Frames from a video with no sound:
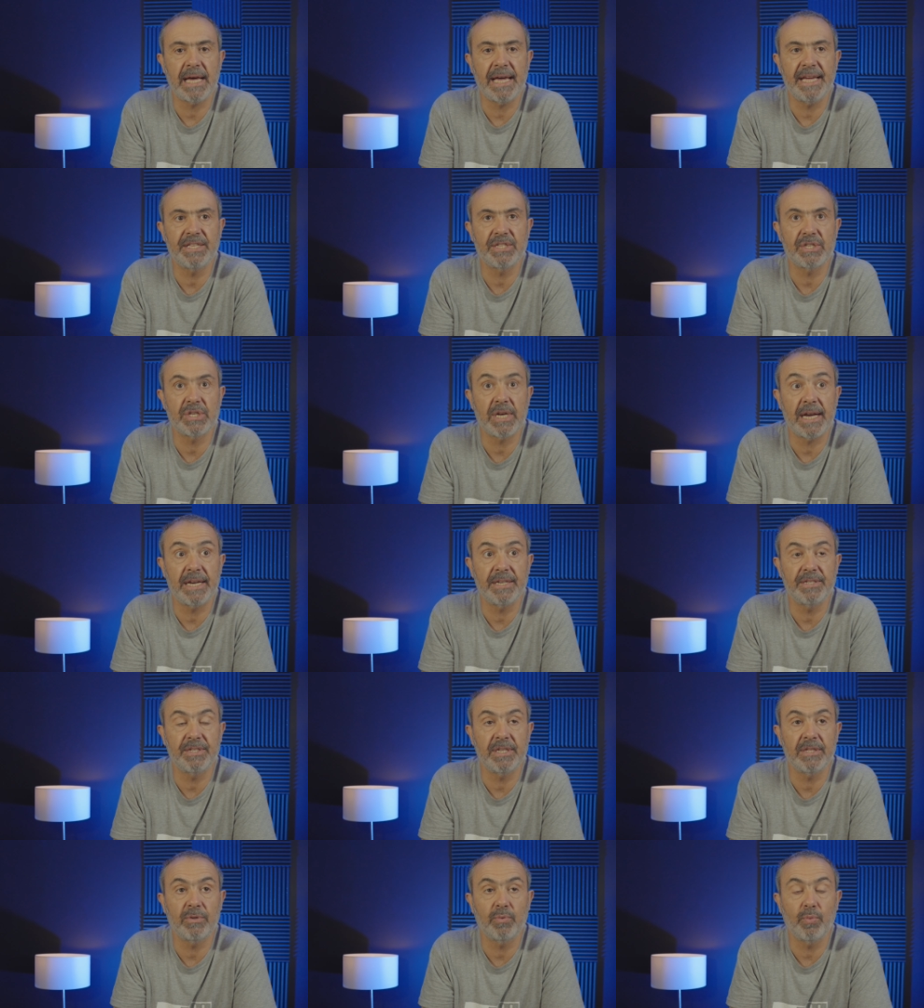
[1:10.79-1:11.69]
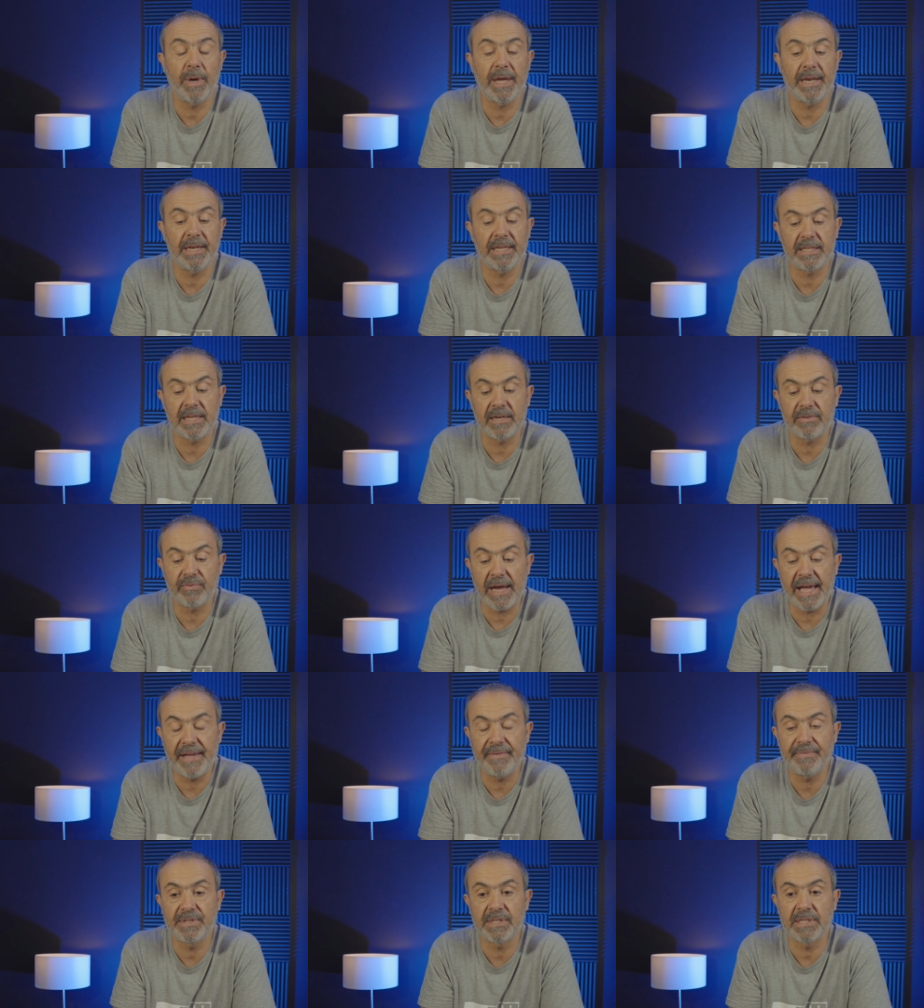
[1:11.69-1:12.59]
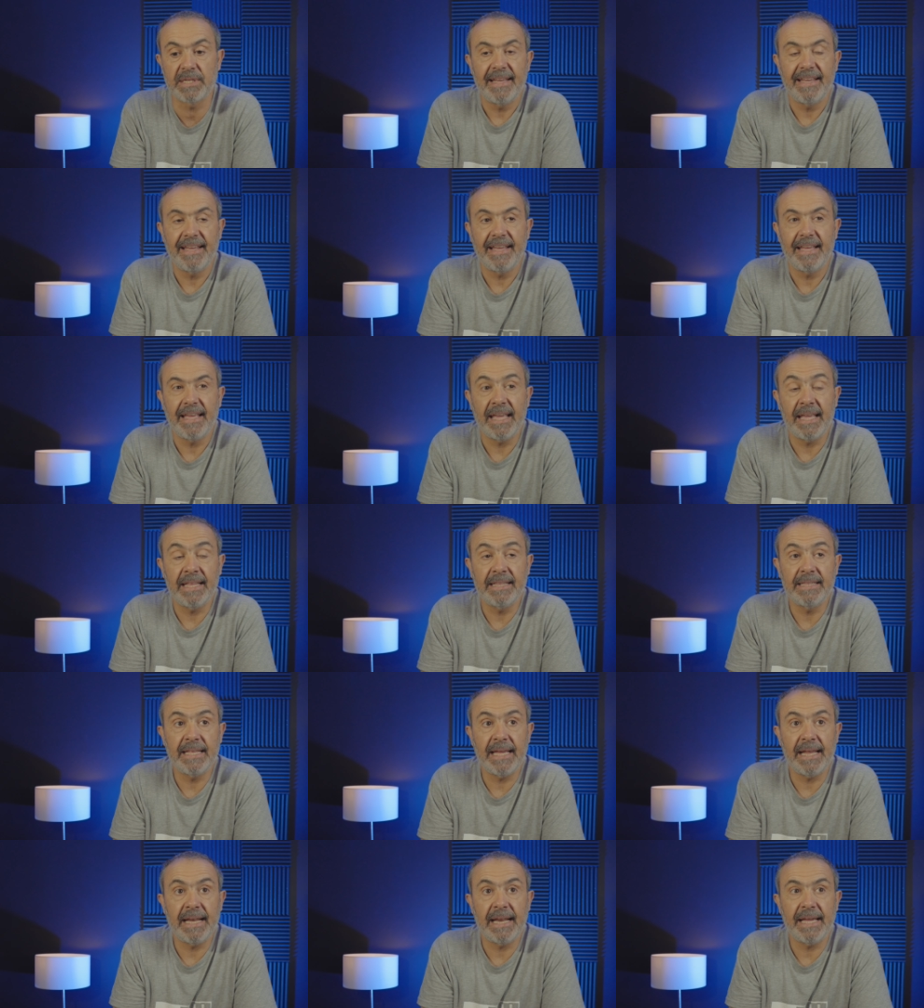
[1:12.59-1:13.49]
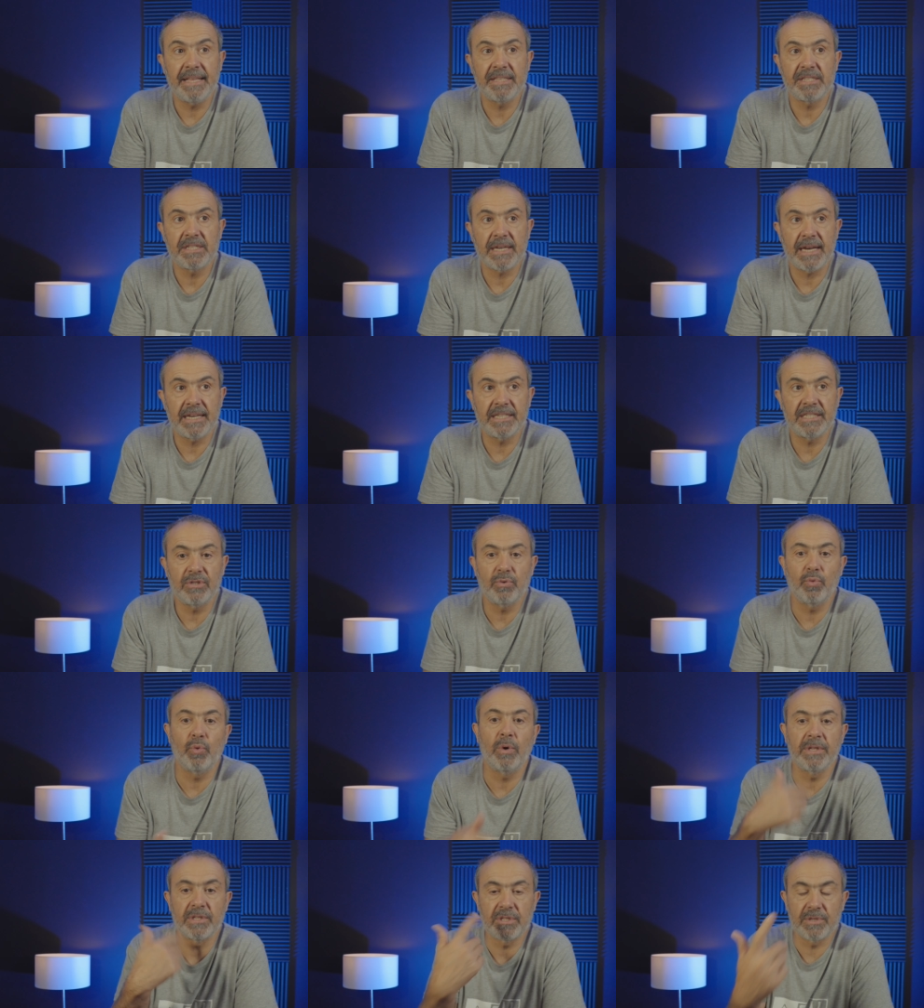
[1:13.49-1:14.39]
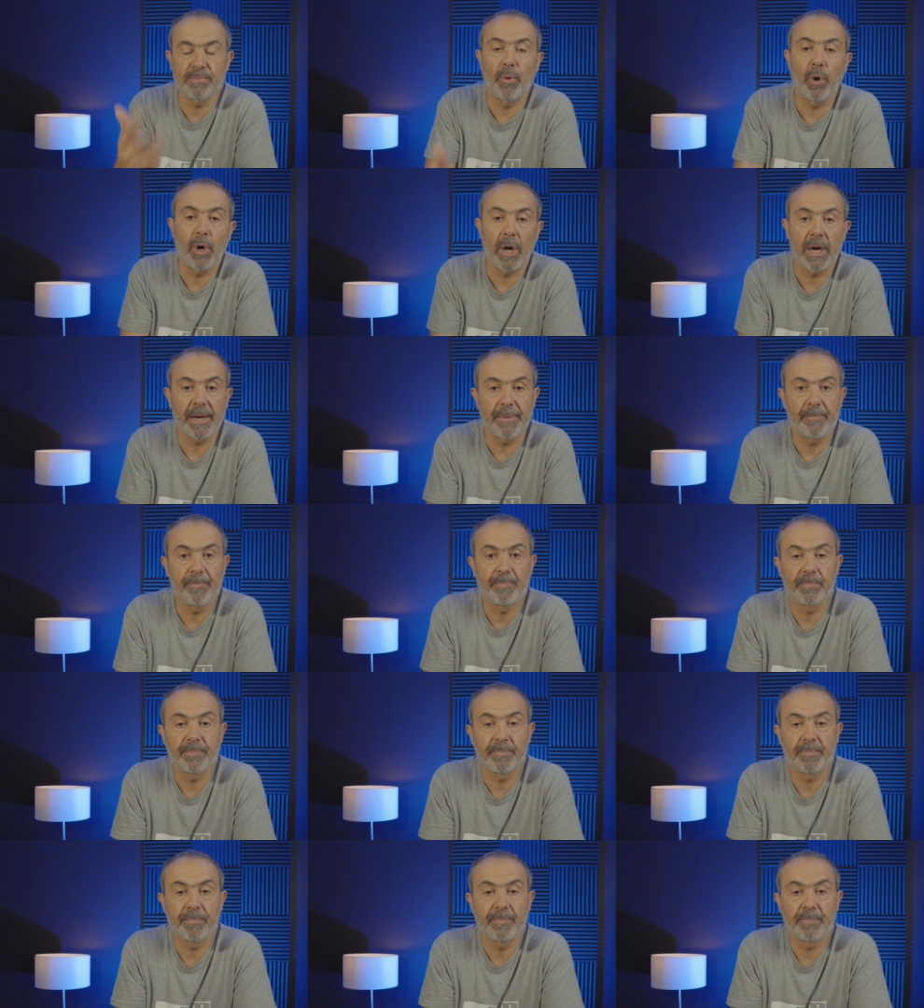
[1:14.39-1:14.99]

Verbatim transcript: I charge it when it arrives uh, and then I charge it once more.